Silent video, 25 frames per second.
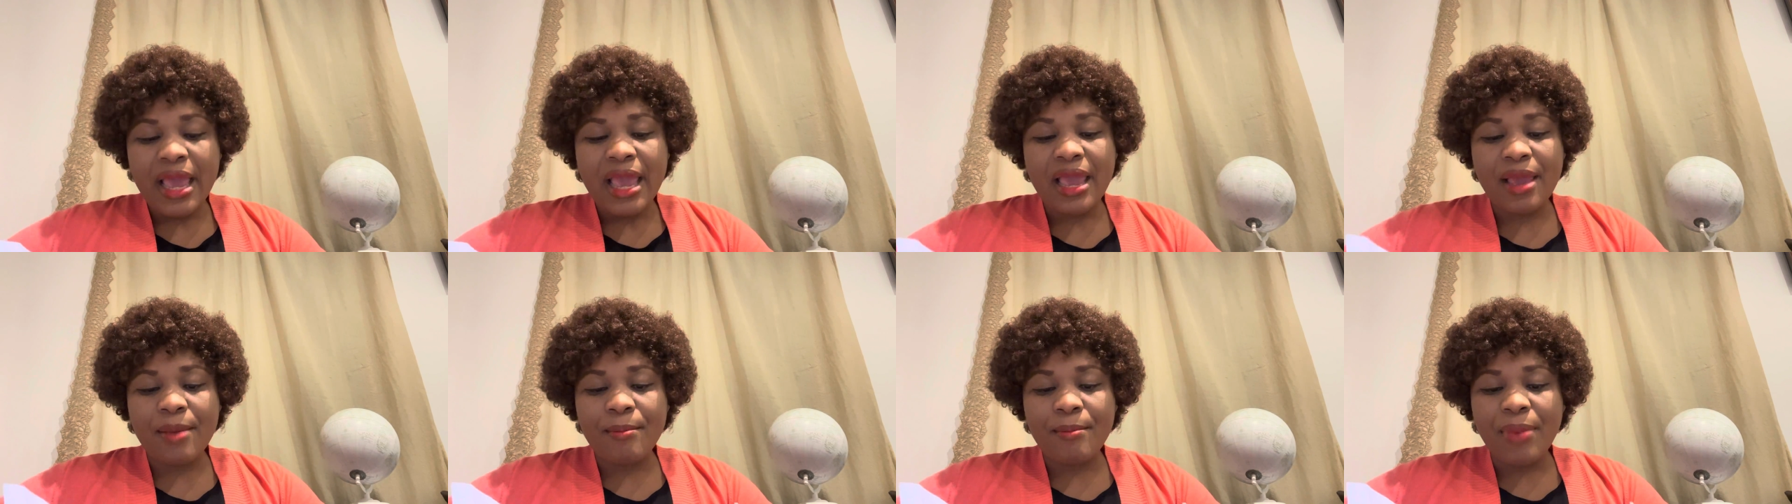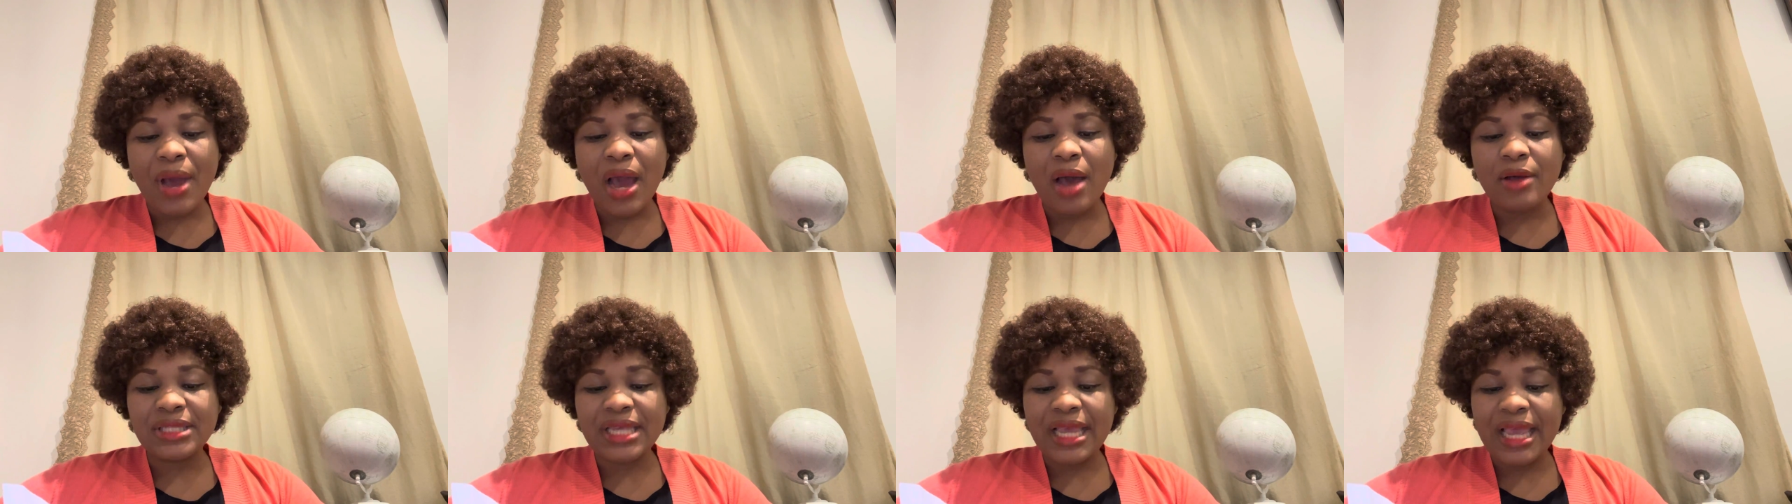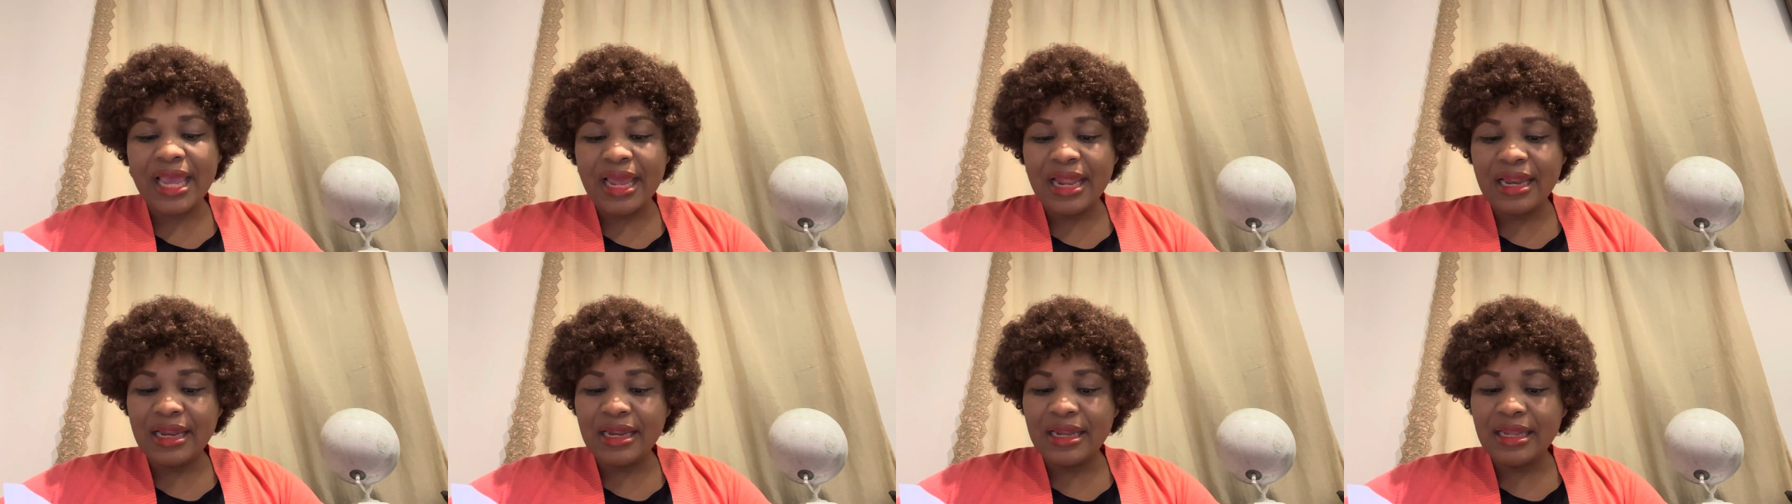about
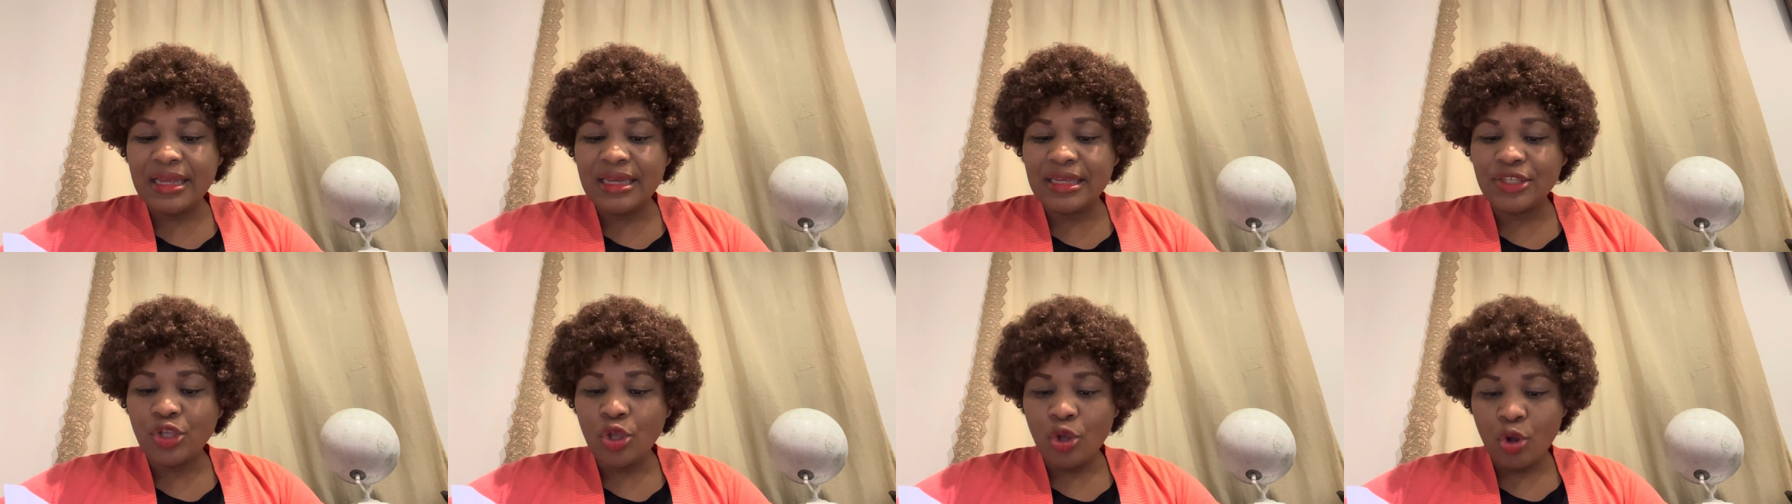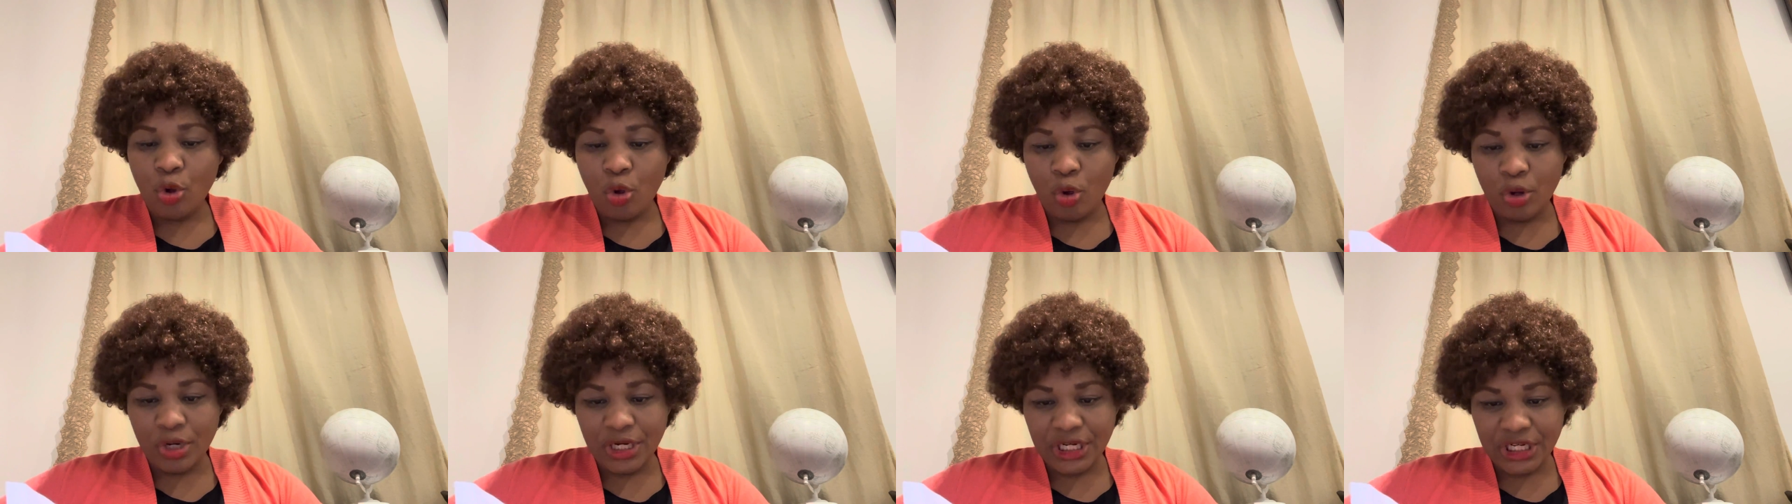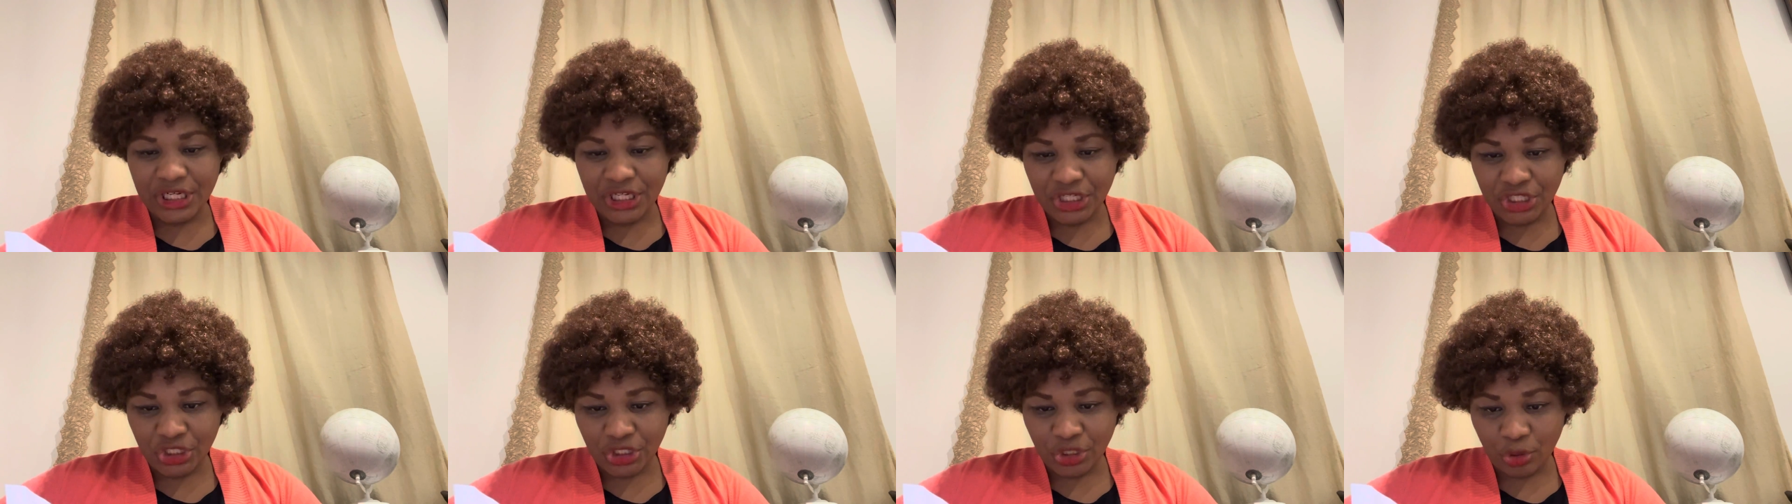Ailey's
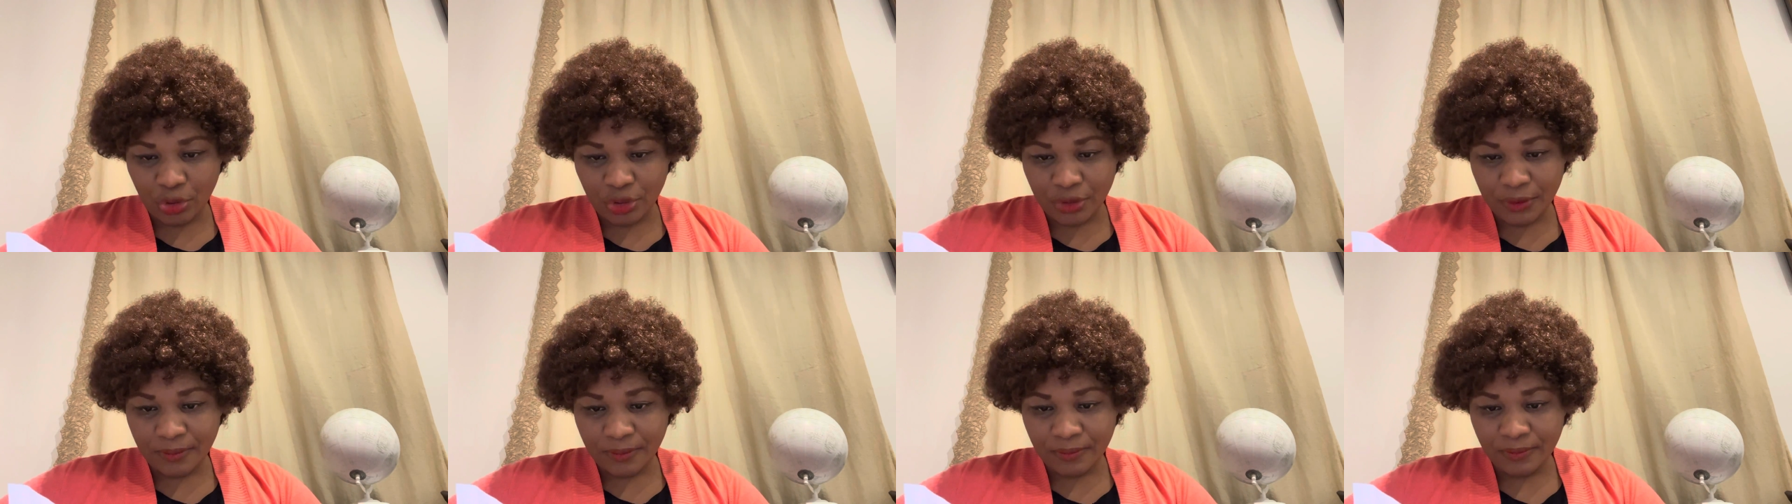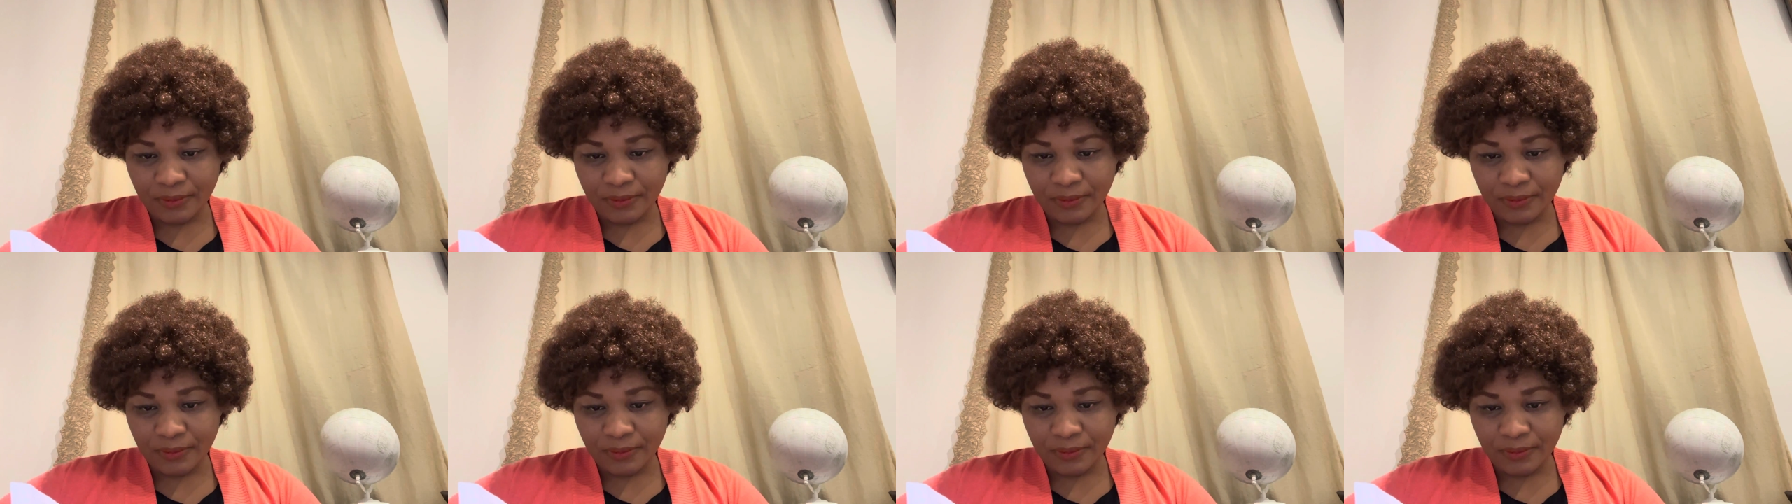condition.